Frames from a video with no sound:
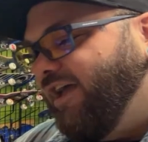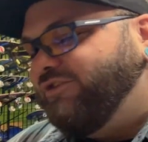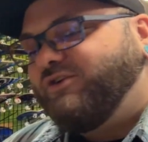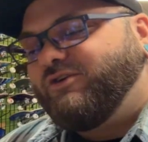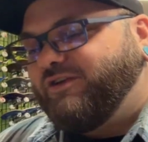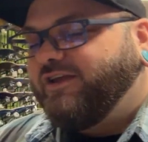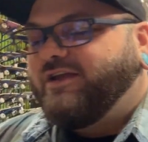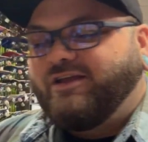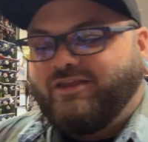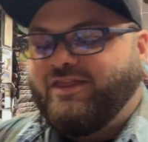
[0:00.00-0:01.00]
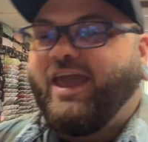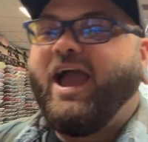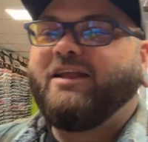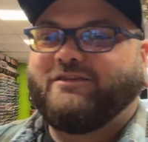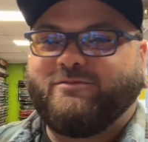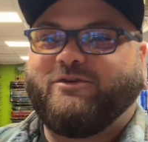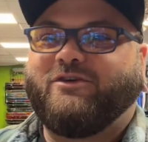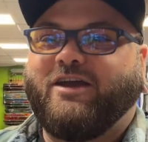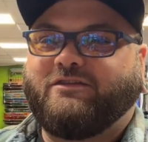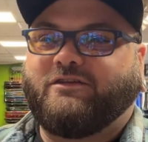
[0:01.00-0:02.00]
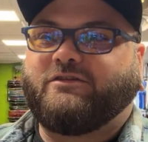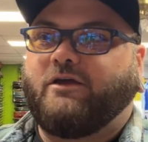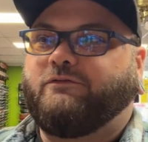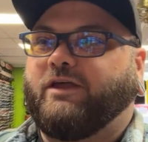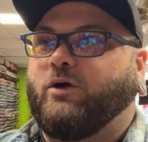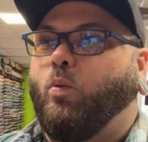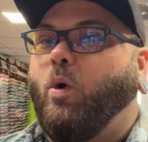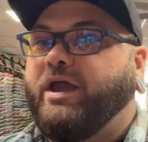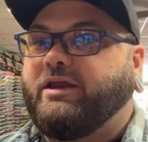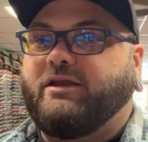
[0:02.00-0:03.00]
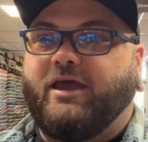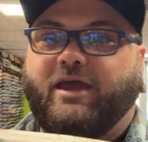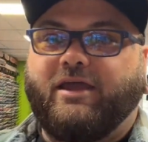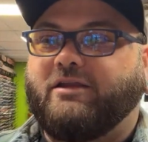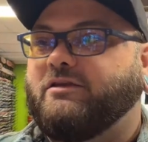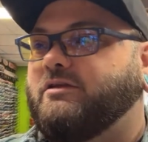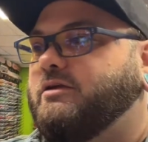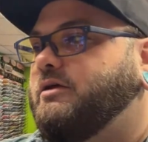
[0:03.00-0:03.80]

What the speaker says: Dude, they got some crazy stuff like white N,